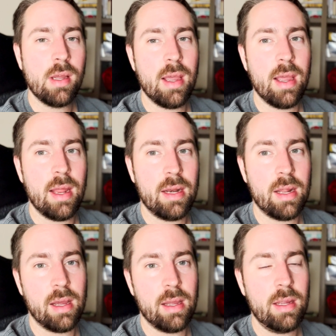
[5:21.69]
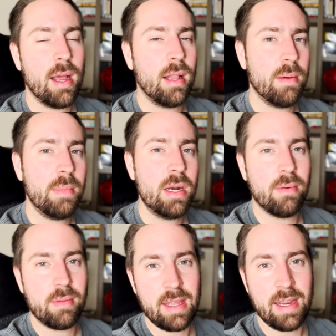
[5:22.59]
and yeah, let me know.
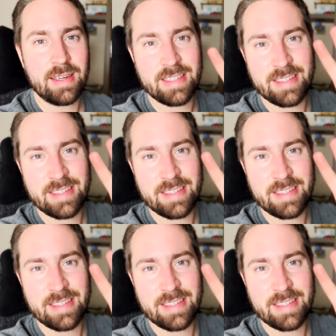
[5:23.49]
Thanks.